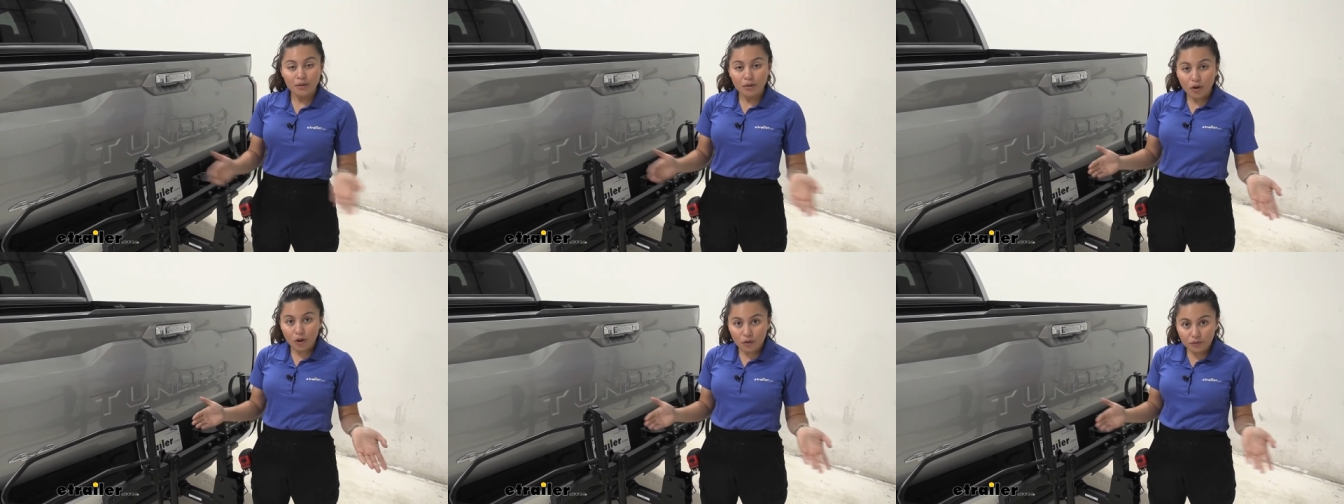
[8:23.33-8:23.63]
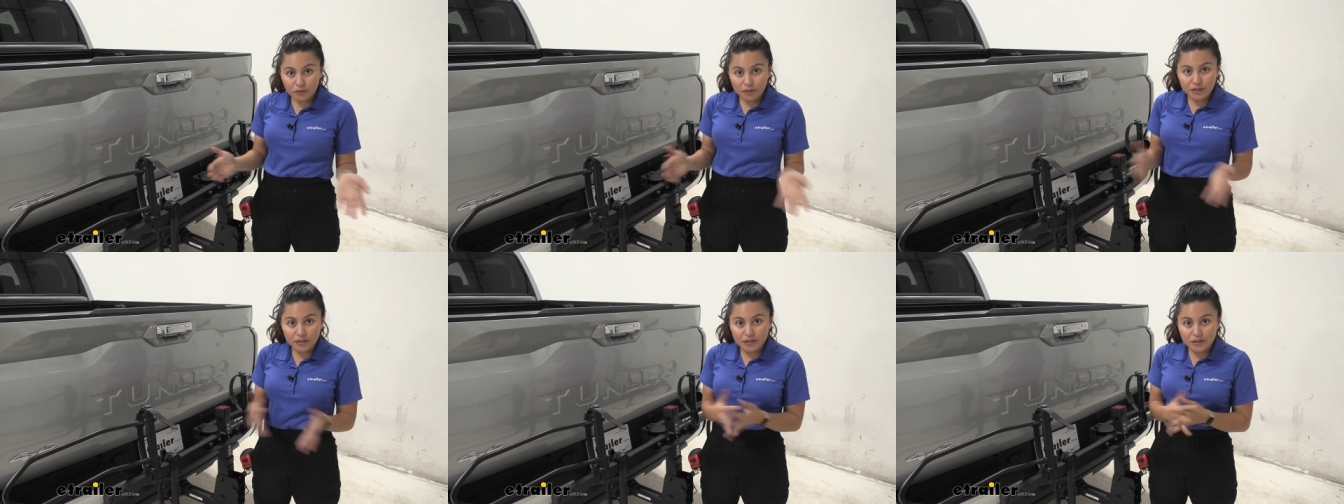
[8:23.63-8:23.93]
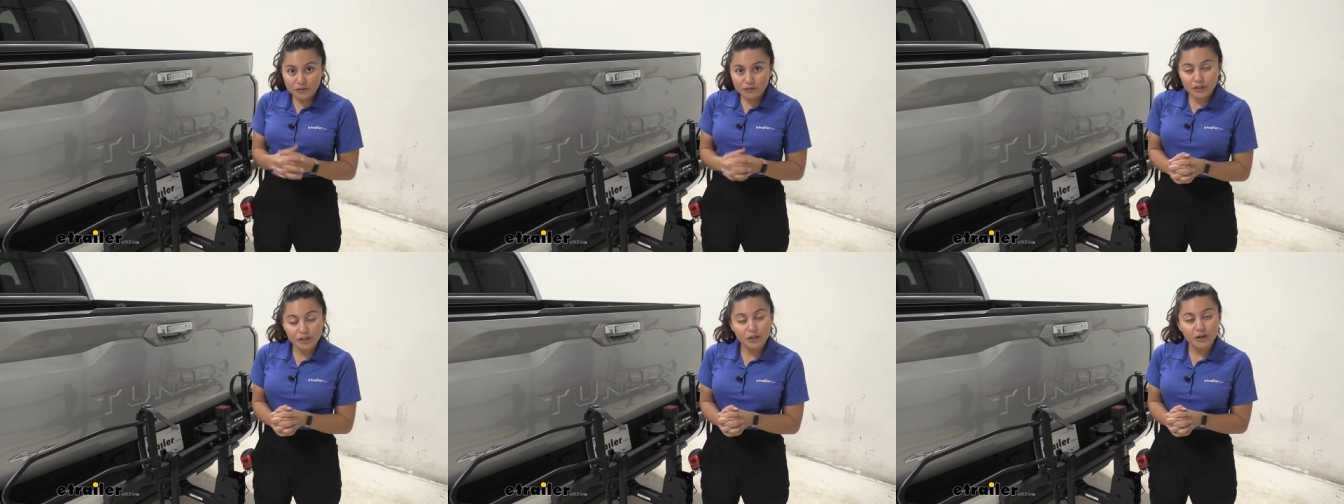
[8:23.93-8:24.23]
Hopefully
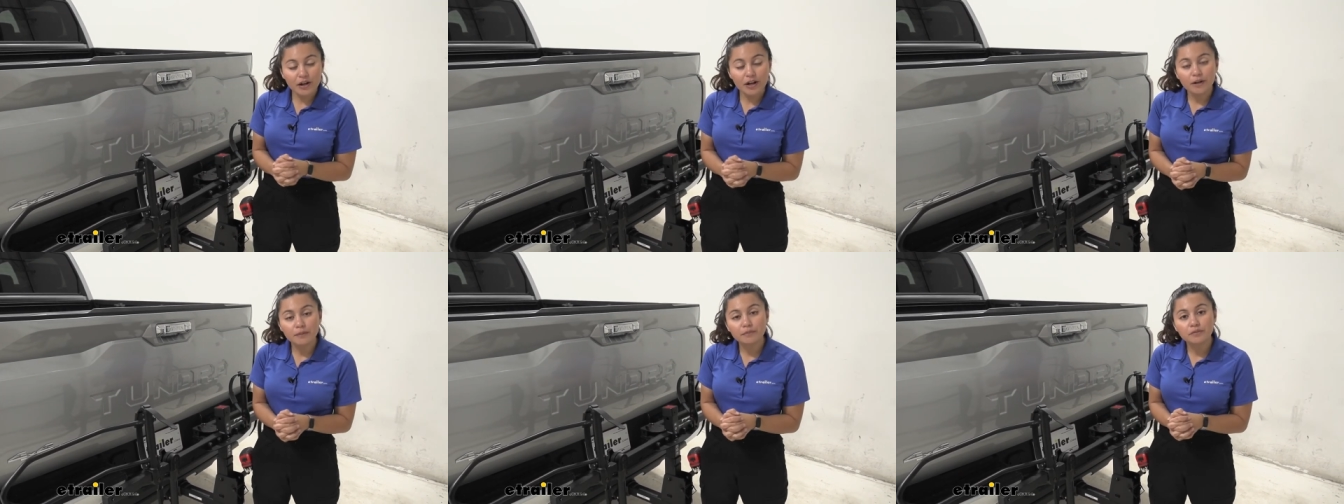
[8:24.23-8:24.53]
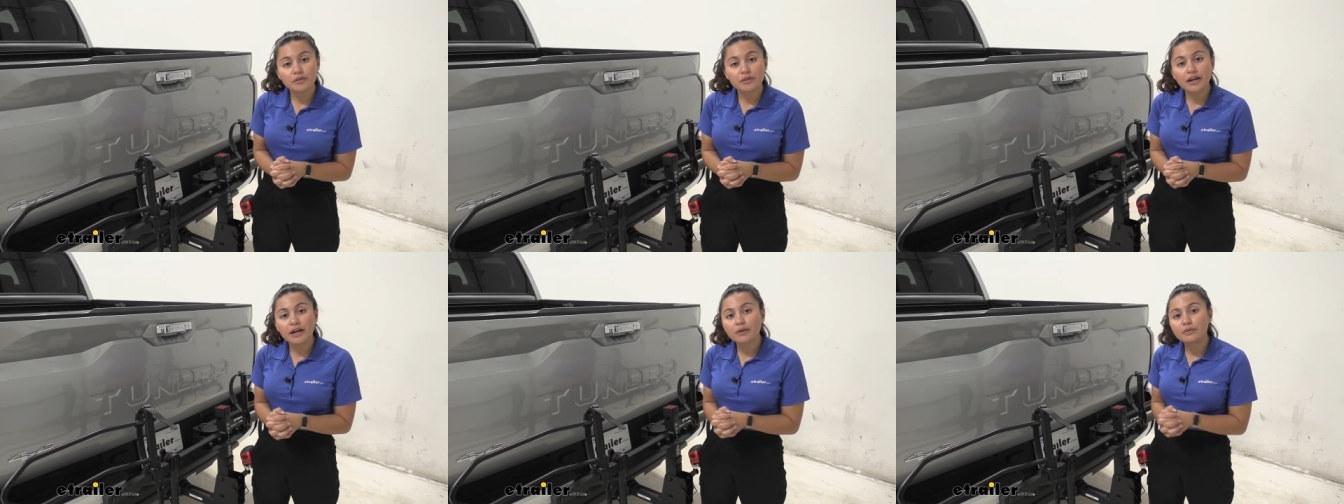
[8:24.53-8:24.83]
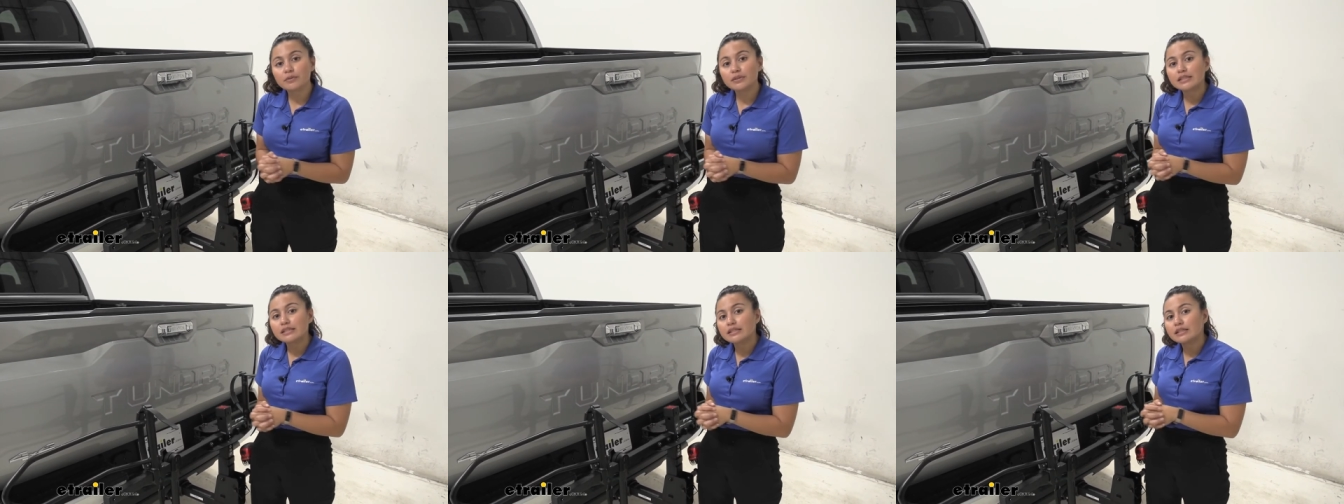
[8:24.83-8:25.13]
this video helped you
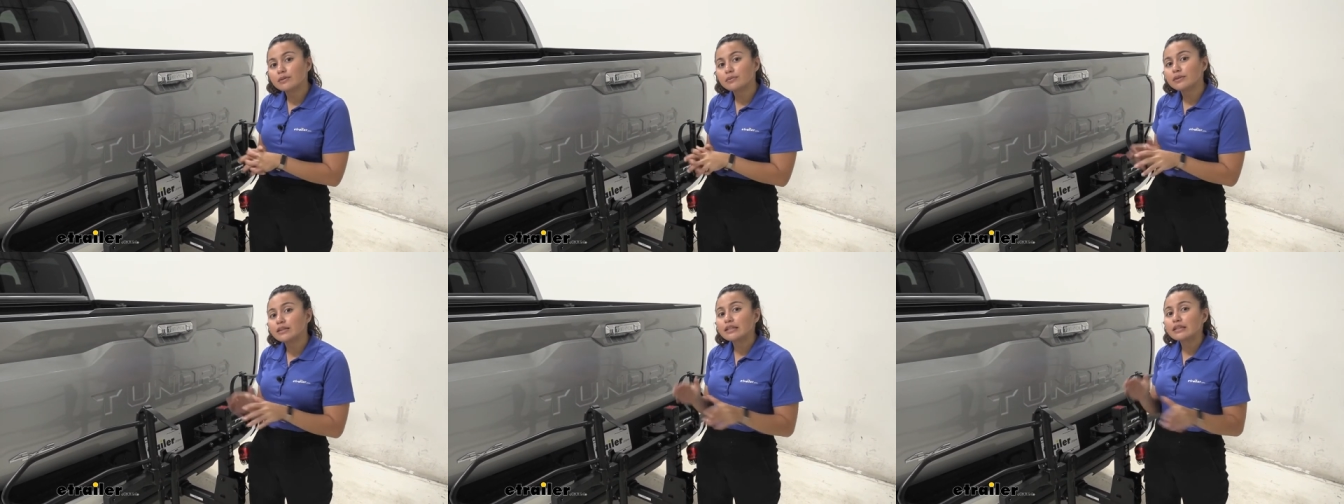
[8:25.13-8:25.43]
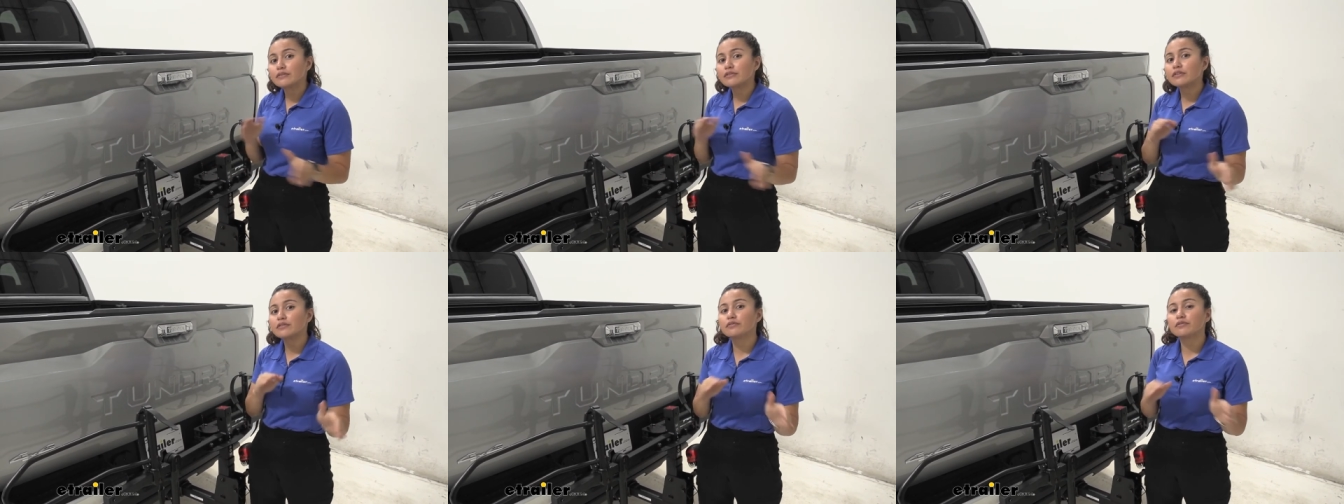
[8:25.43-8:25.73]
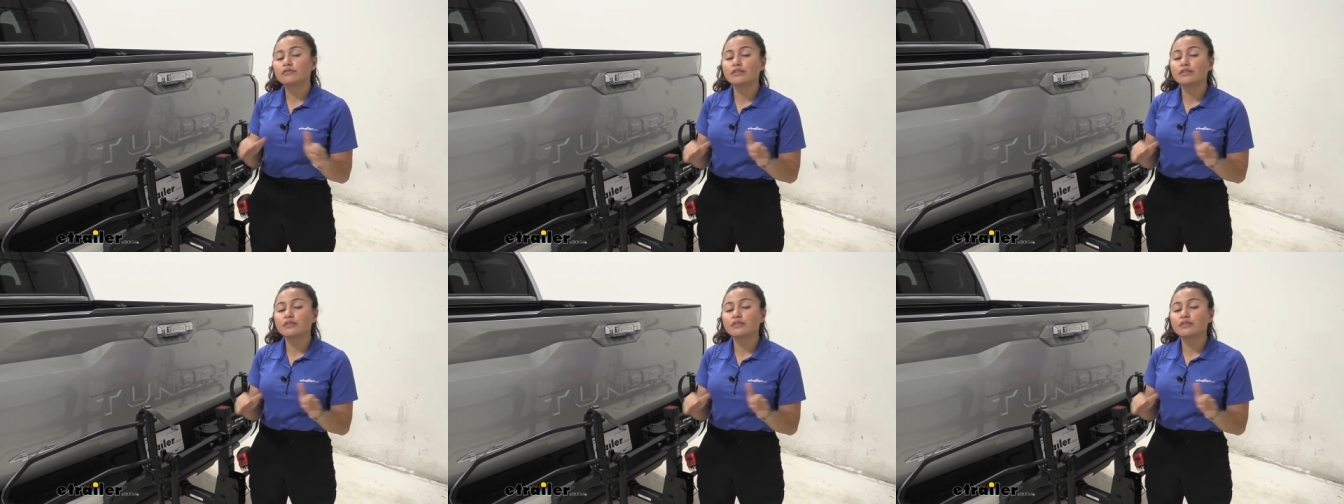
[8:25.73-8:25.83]
out with seeing what different